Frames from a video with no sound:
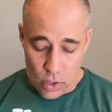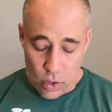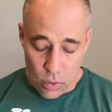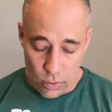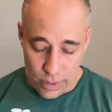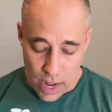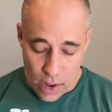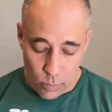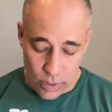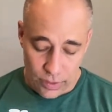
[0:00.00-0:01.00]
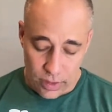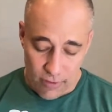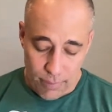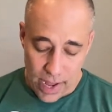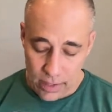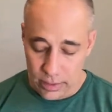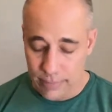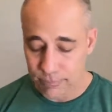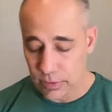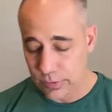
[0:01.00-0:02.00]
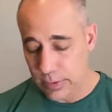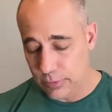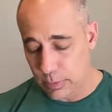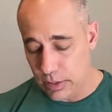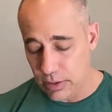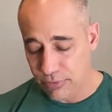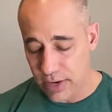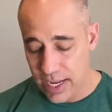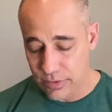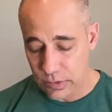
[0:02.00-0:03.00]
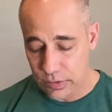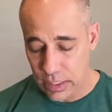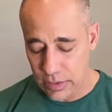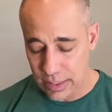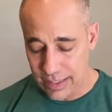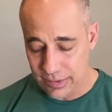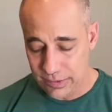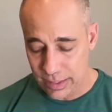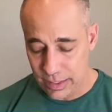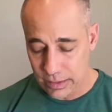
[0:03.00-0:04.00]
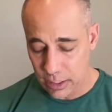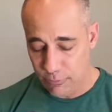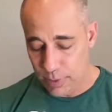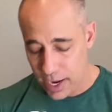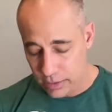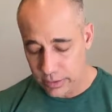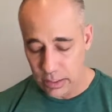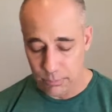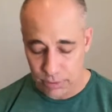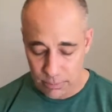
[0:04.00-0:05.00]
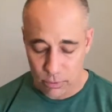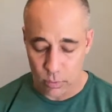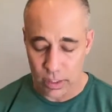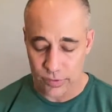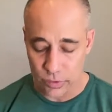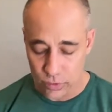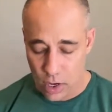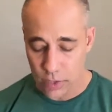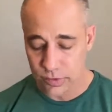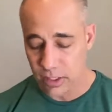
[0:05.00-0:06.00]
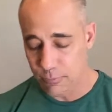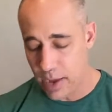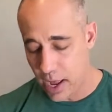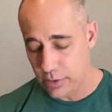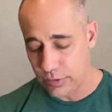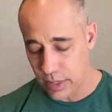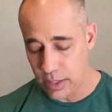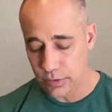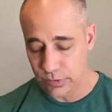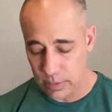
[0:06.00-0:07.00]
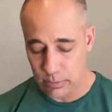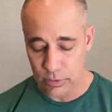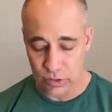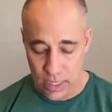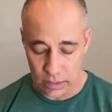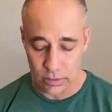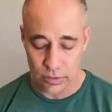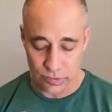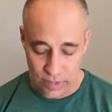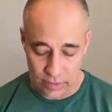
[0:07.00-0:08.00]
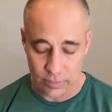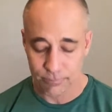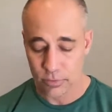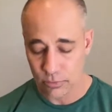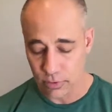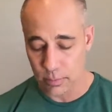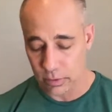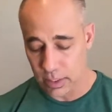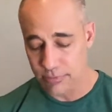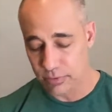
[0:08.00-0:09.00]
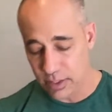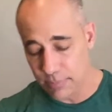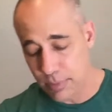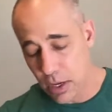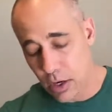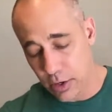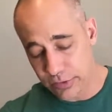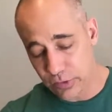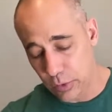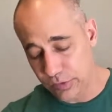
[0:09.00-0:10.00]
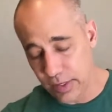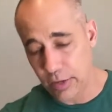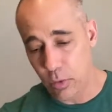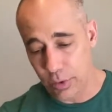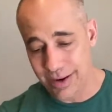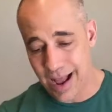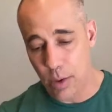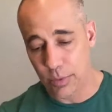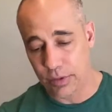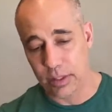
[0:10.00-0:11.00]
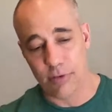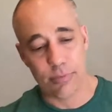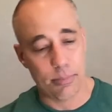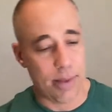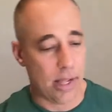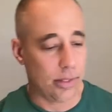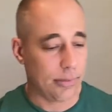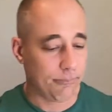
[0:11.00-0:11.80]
or not with cleft palate seems to be a different entity than isolated cleft palate in people, whereas in dogs, cleft palate does not seem to be genetically distinct from cleft lip, associated or not with cleft palate.